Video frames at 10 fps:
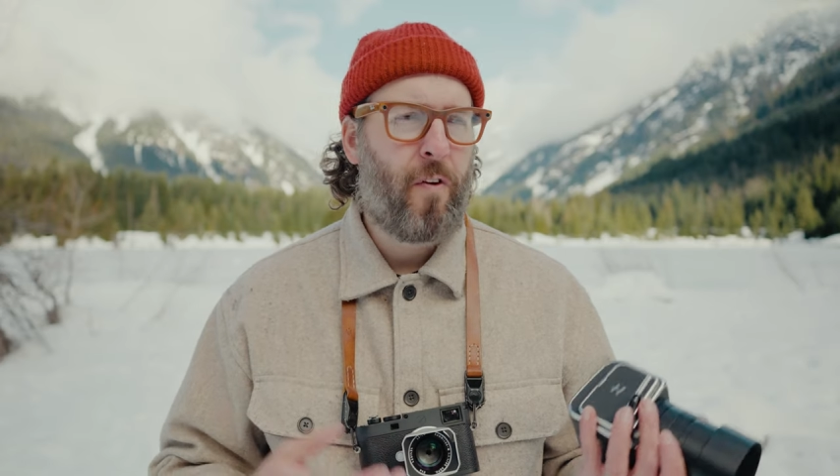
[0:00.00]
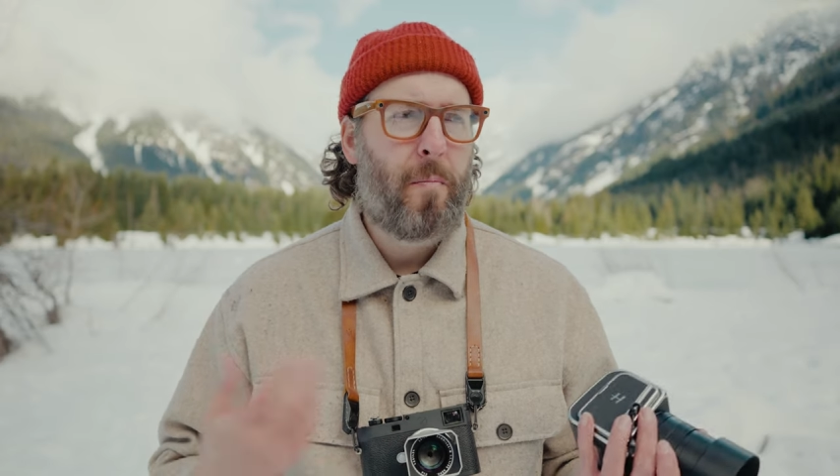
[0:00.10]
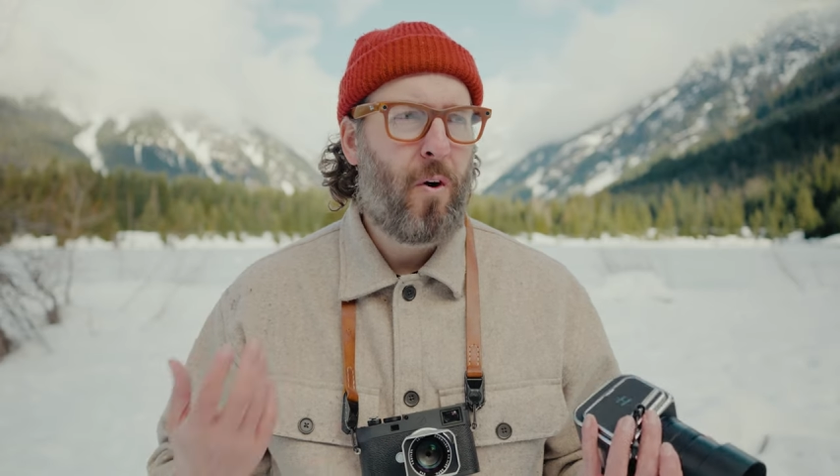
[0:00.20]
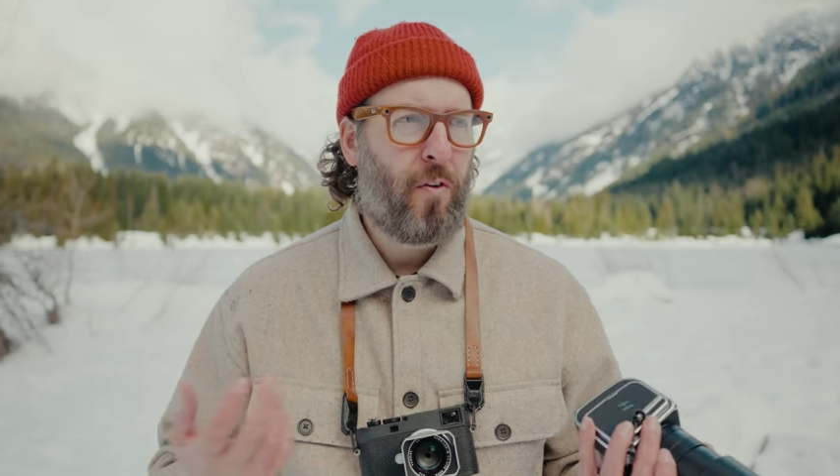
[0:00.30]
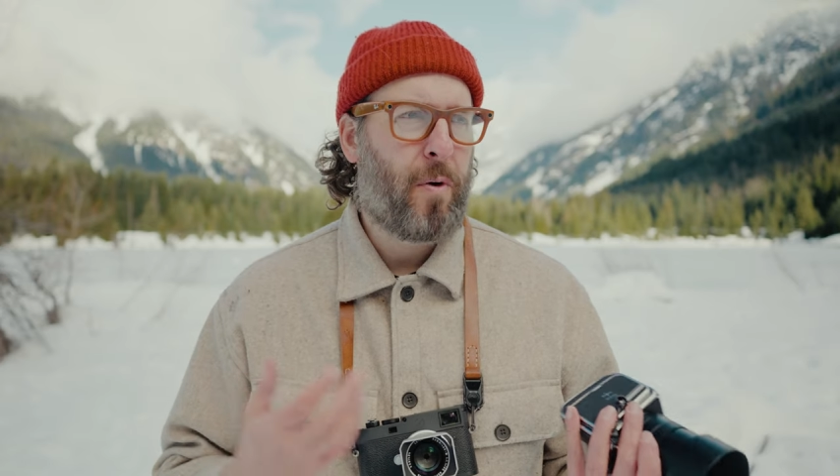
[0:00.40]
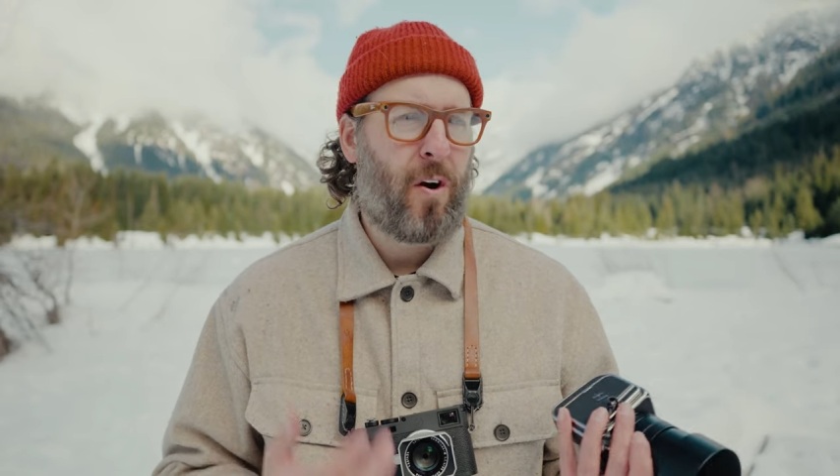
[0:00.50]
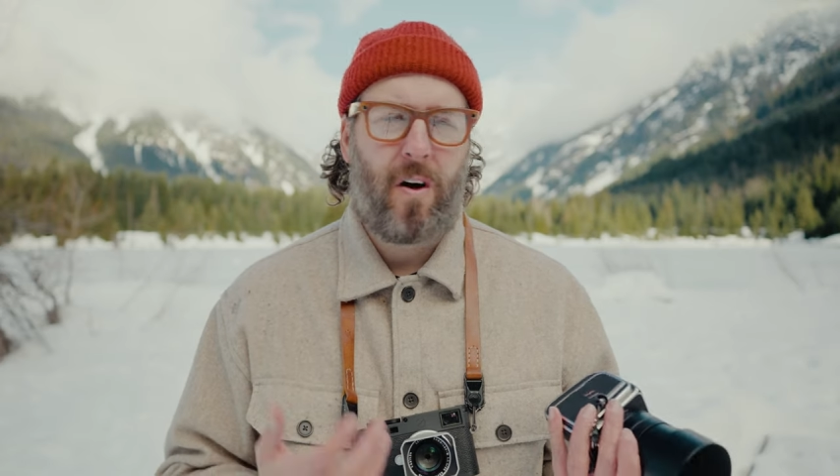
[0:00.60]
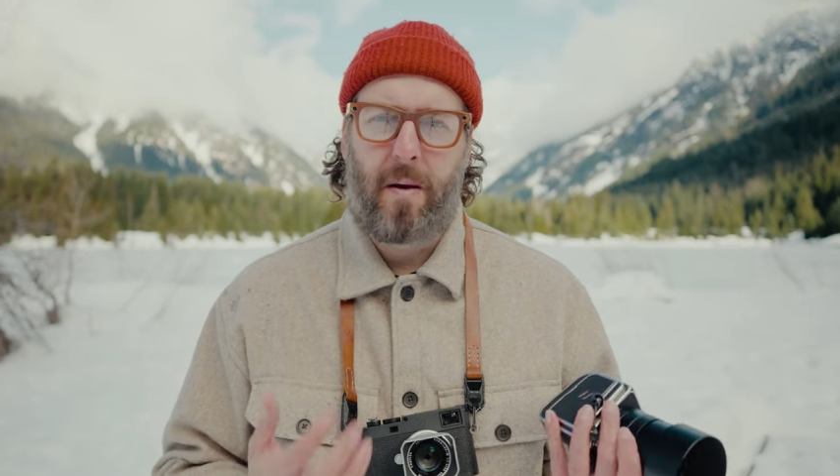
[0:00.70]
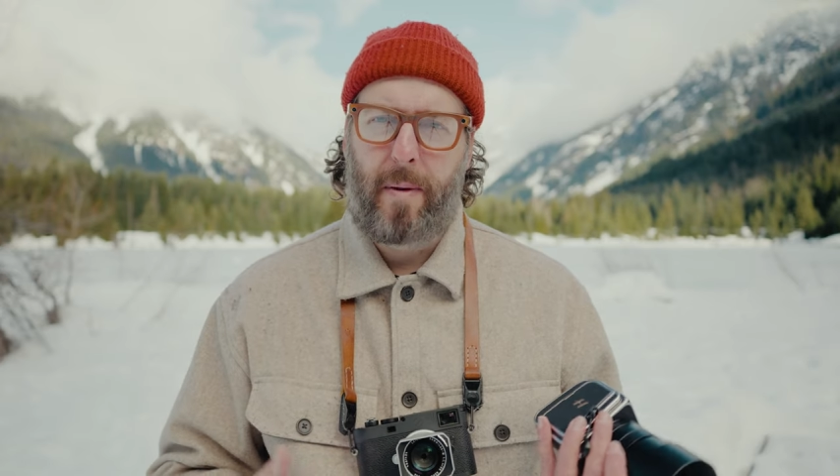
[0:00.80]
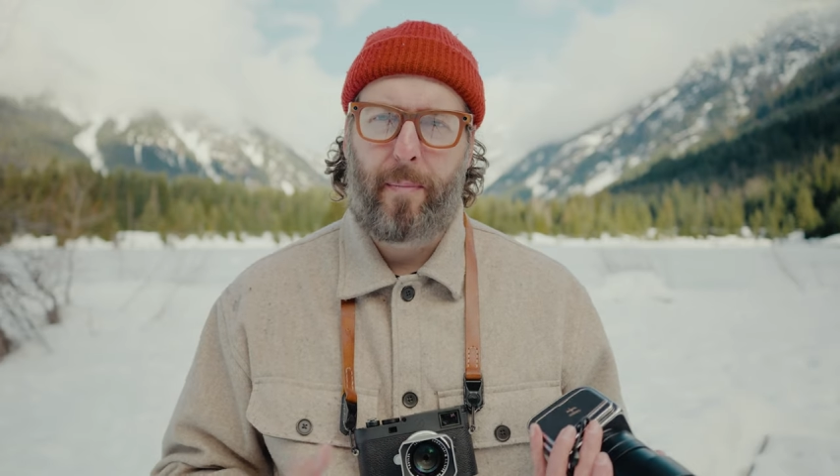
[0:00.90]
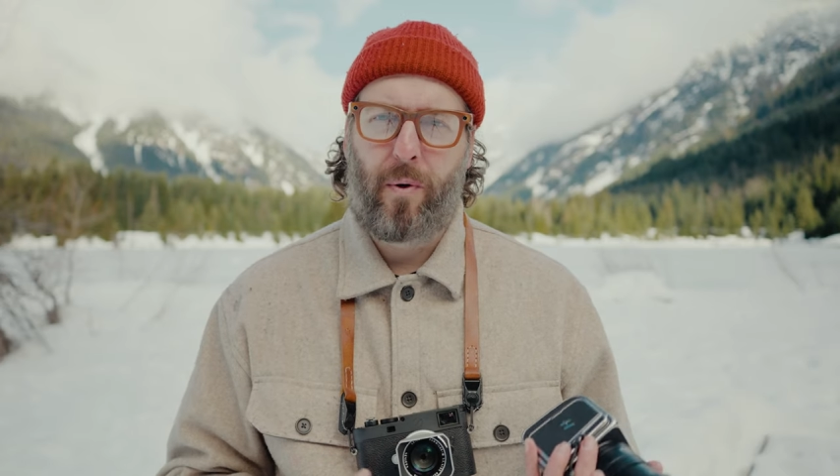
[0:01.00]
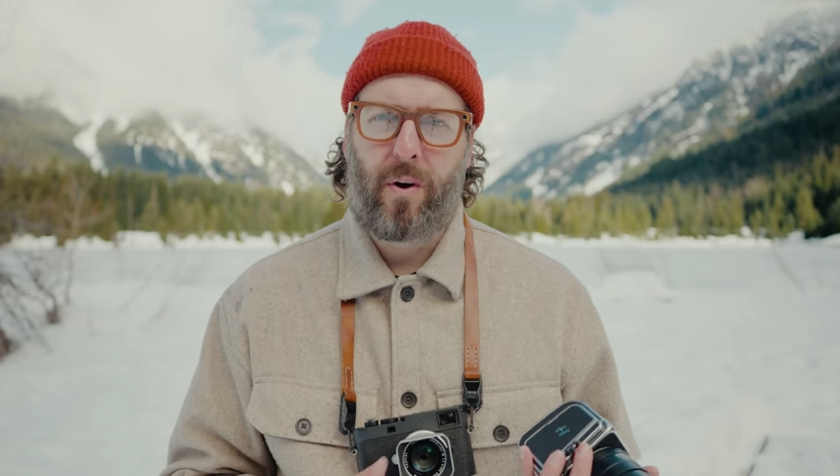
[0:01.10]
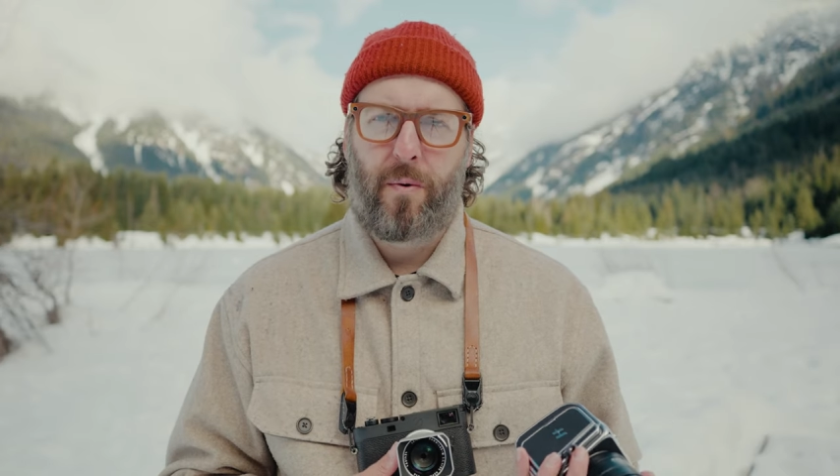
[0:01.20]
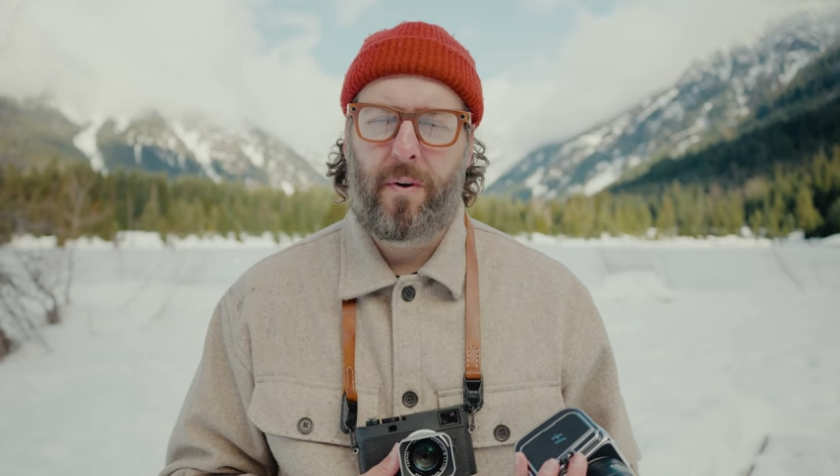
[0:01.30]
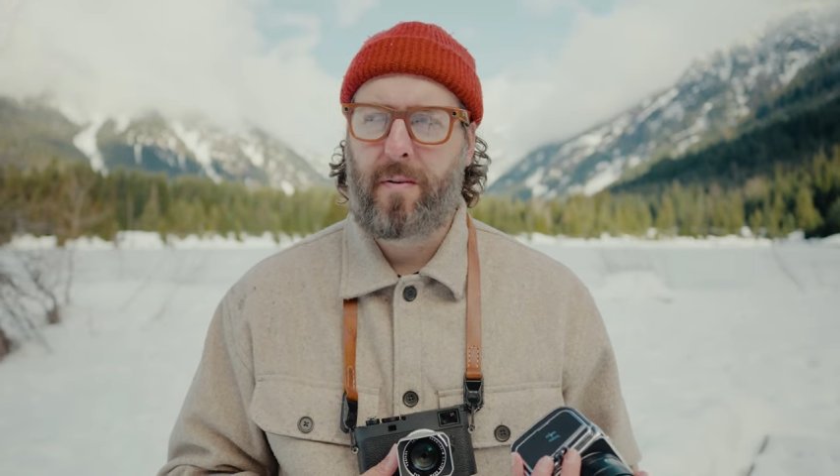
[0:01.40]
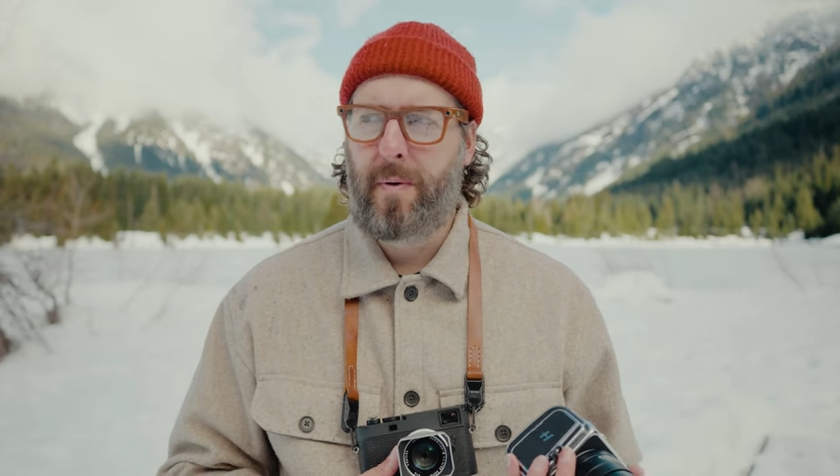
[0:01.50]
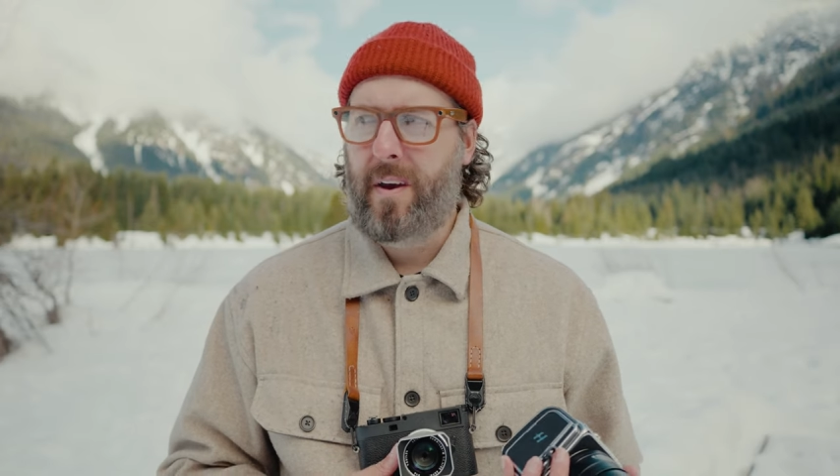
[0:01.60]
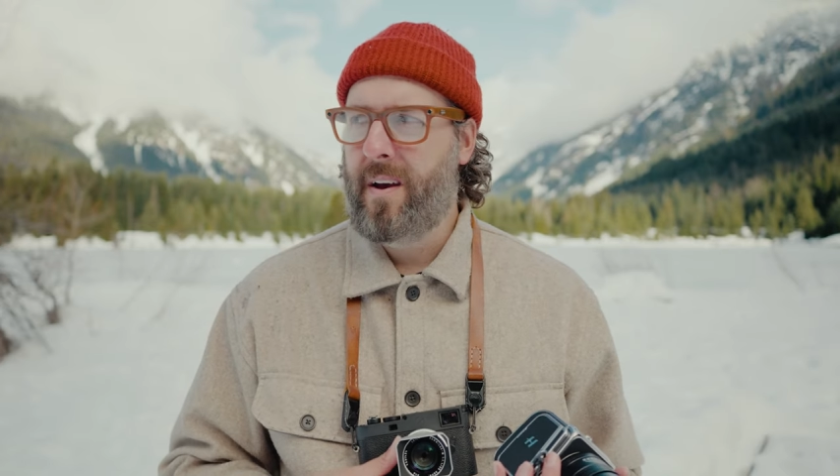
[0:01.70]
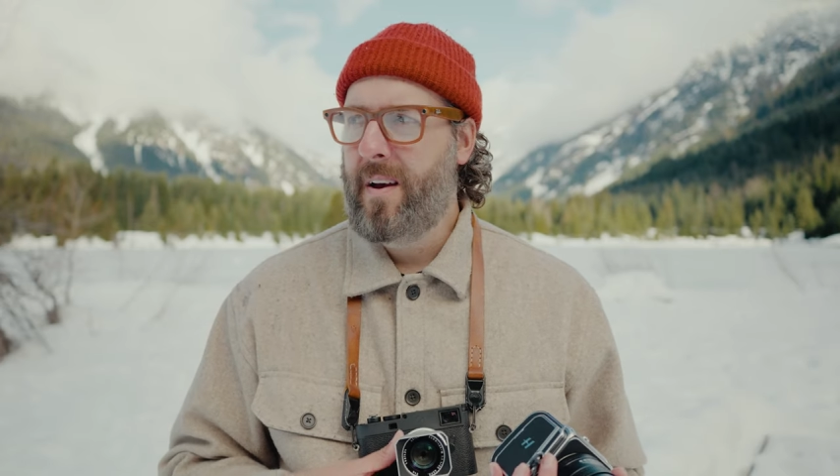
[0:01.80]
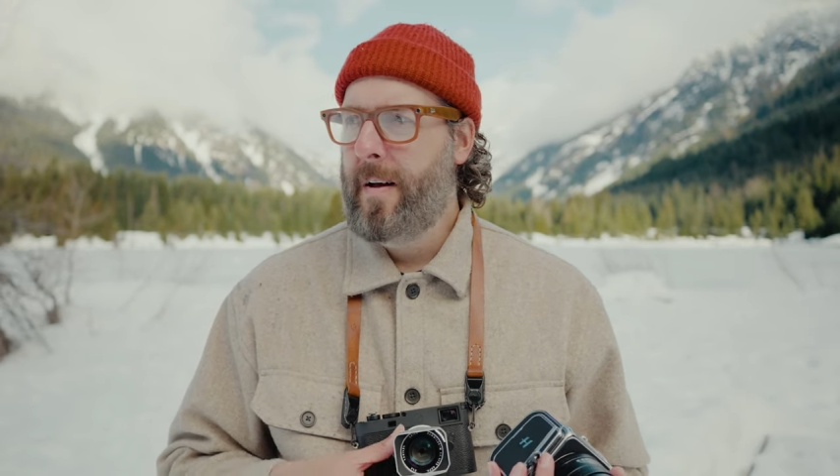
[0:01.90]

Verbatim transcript: for the most part, a lot of people are going to be